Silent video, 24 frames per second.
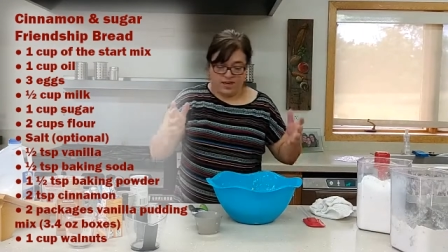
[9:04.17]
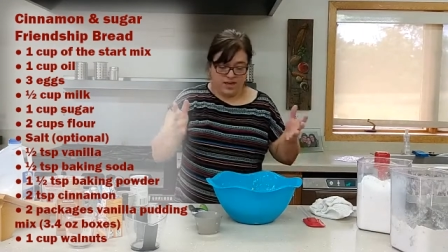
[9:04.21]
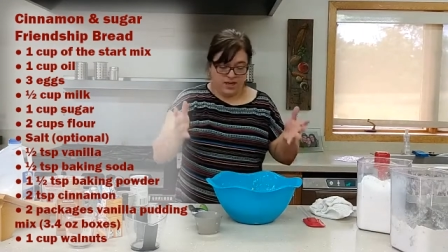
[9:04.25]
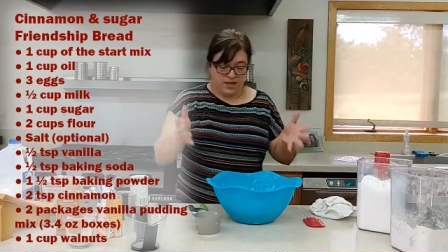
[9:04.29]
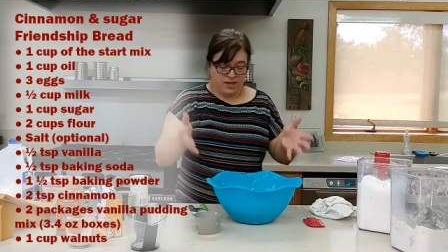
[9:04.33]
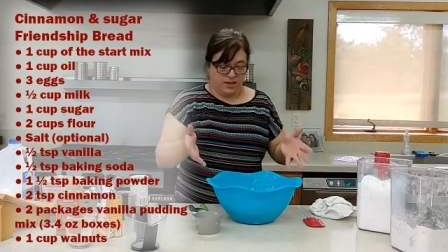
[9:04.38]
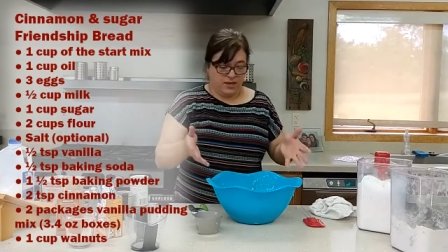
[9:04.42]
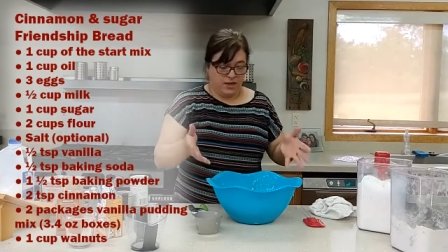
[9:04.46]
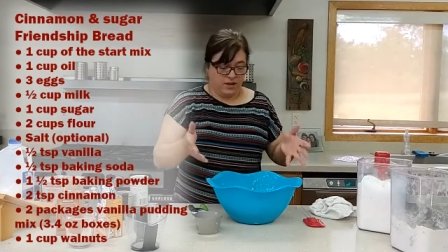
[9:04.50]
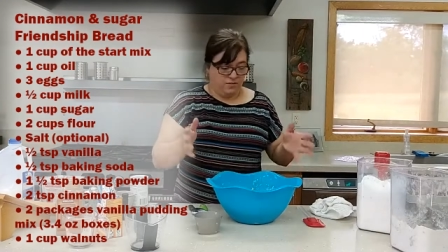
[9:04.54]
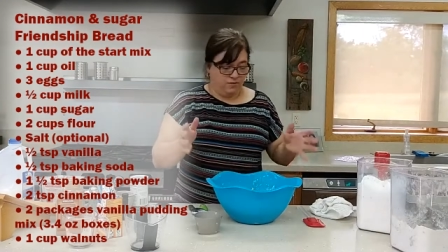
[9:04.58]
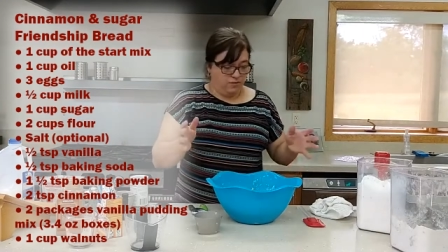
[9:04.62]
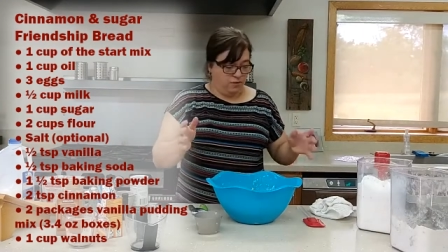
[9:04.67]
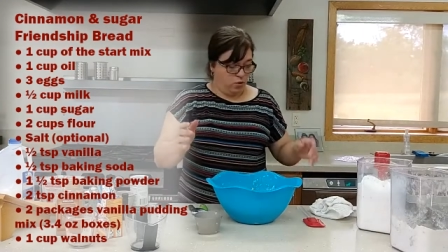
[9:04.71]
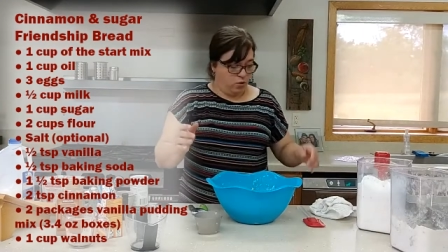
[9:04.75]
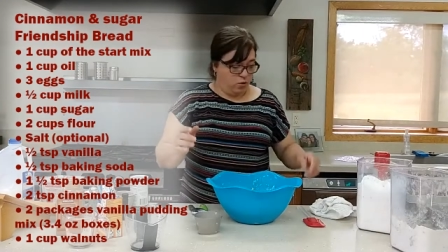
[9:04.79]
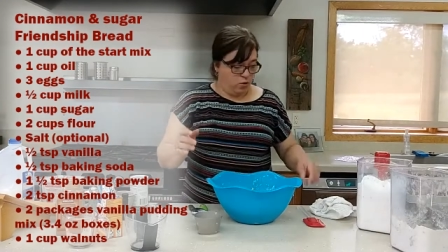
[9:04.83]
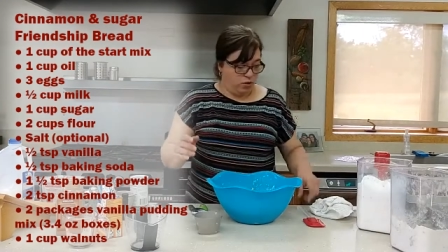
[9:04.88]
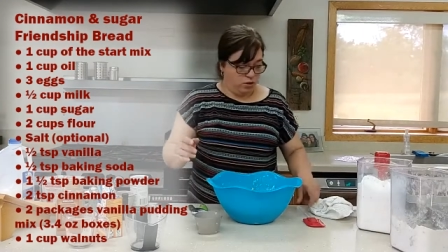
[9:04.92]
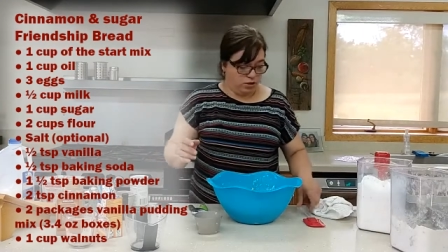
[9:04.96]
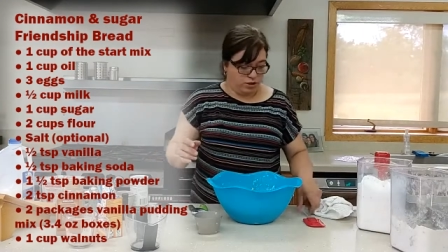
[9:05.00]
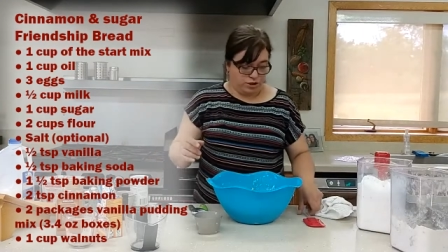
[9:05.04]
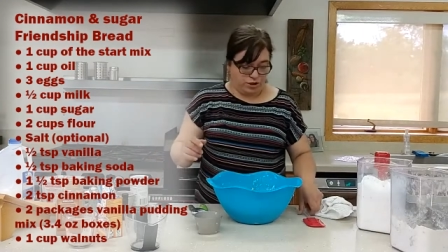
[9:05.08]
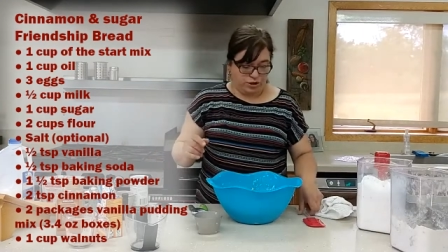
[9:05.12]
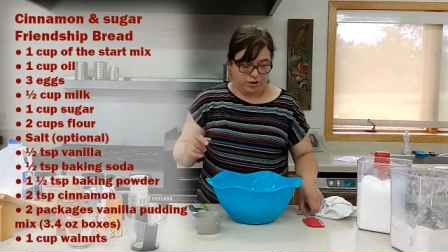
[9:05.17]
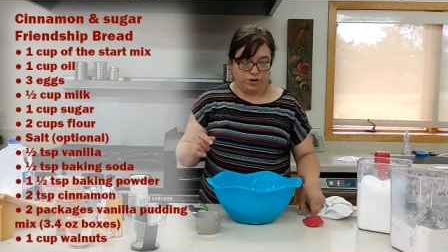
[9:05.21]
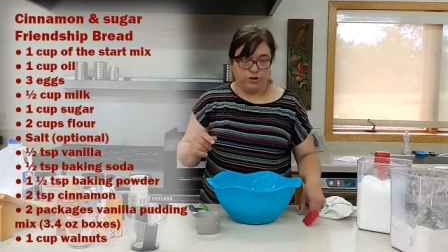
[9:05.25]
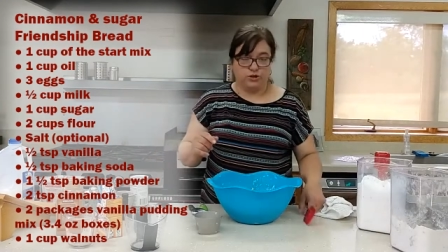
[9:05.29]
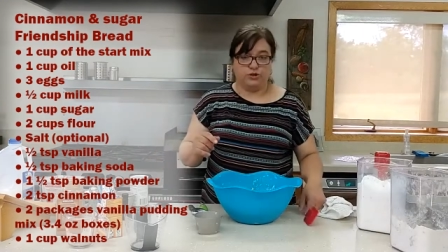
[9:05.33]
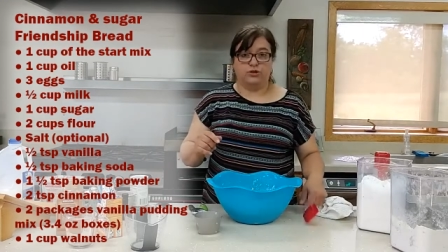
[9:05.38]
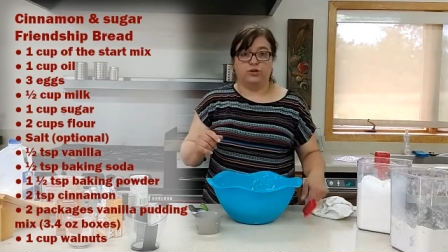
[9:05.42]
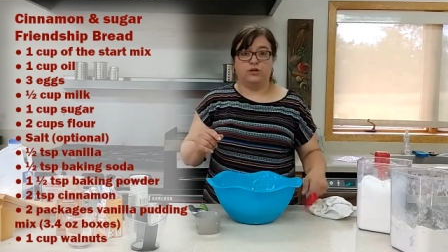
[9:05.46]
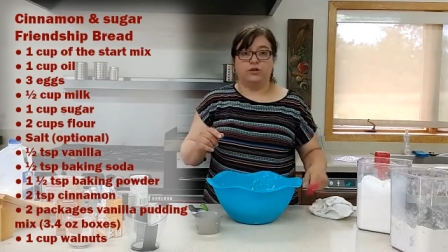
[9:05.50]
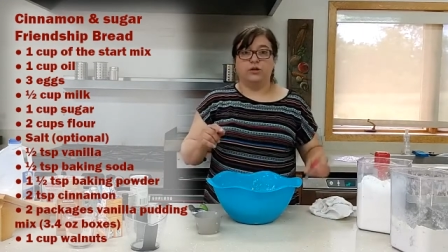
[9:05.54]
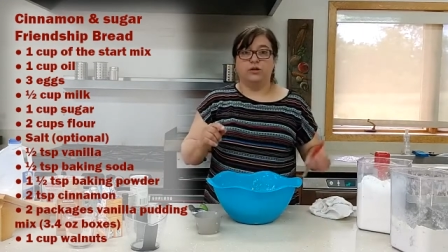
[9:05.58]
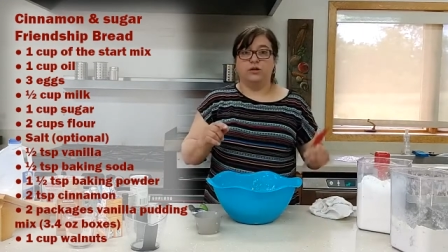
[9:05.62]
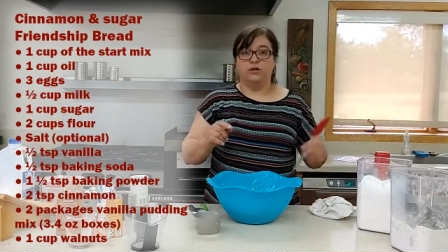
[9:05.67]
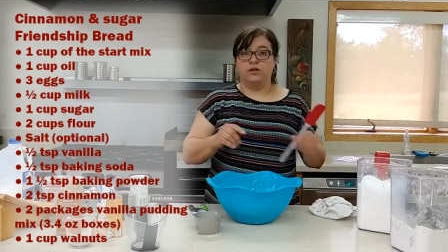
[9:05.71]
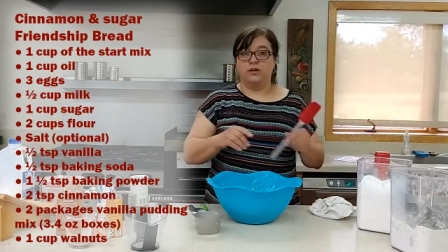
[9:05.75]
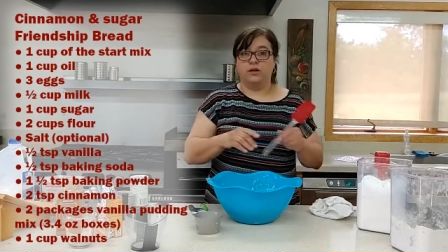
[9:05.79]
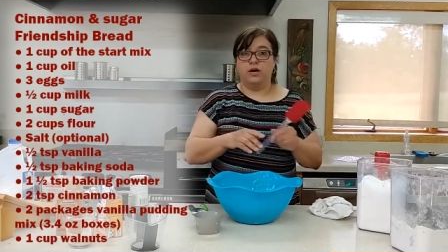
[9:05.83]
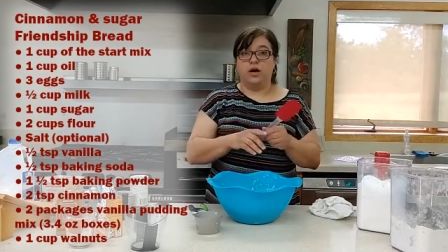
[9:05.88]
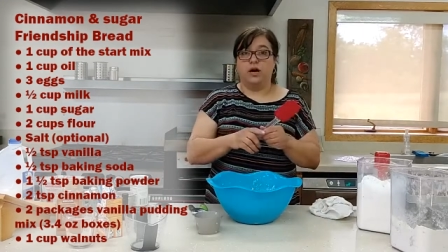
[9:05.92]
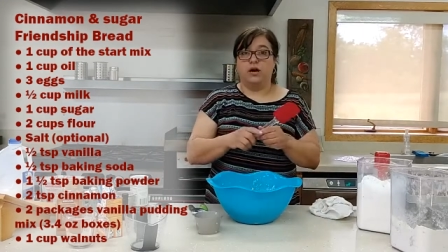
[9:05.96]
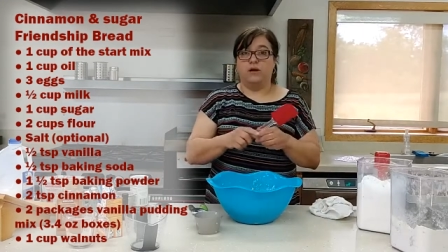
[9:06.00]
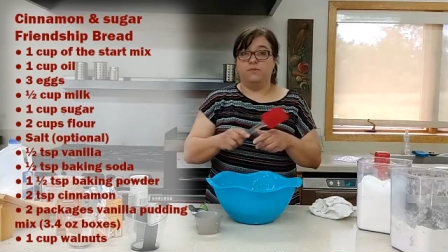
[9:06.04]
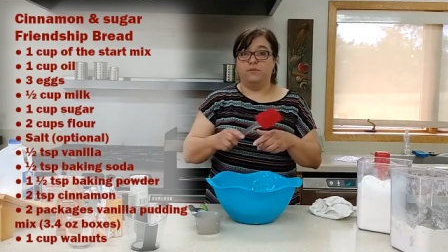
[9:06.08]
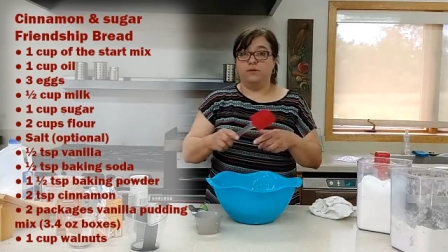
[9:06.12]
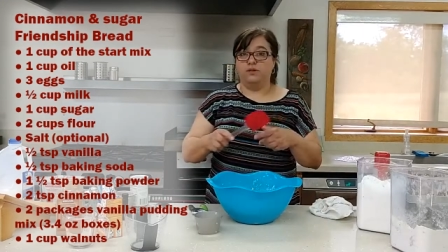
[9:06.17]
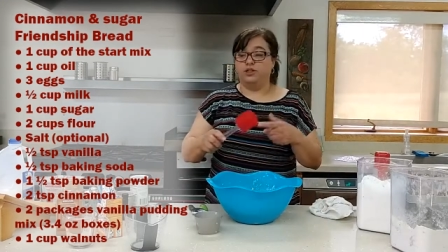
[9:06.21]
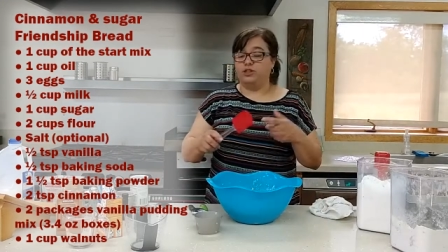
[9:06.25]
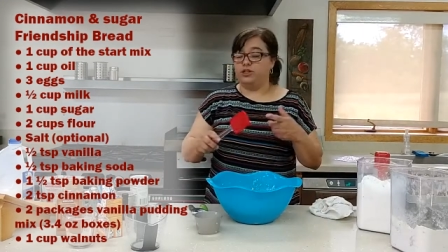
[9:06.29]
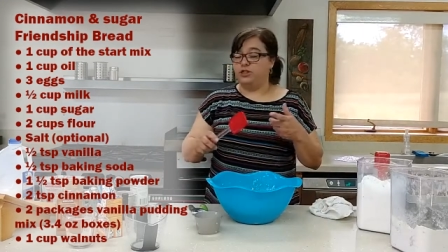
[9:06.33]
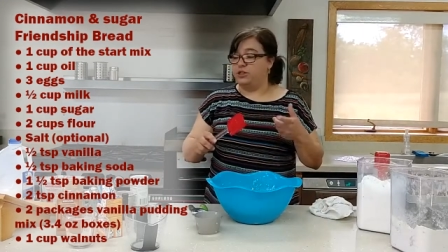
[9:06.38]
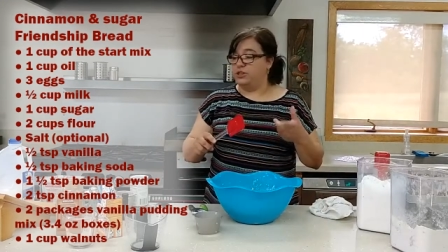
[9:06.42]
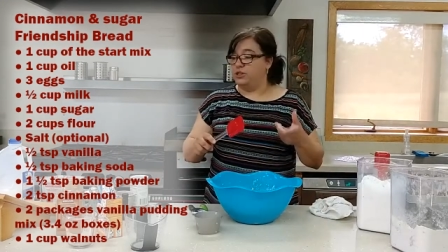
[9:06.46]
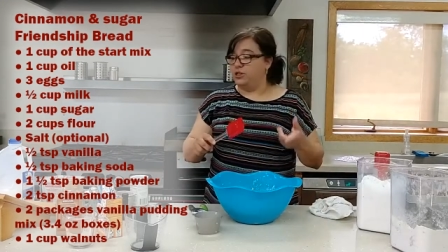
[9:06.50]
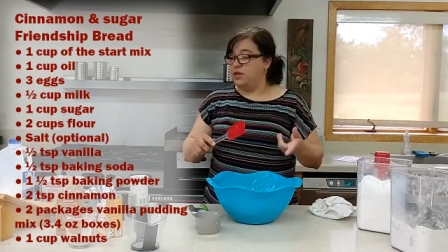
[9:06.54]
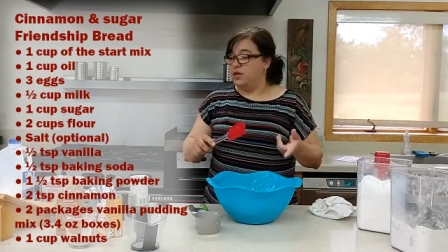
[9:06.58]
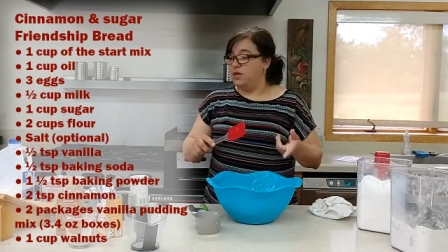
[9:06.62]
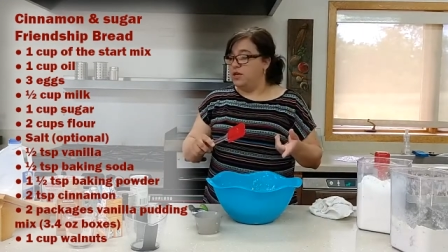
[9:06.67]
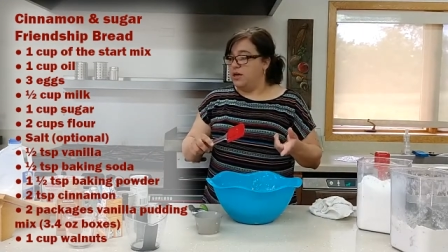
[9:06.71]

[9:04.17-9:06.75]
then, of course, your Amish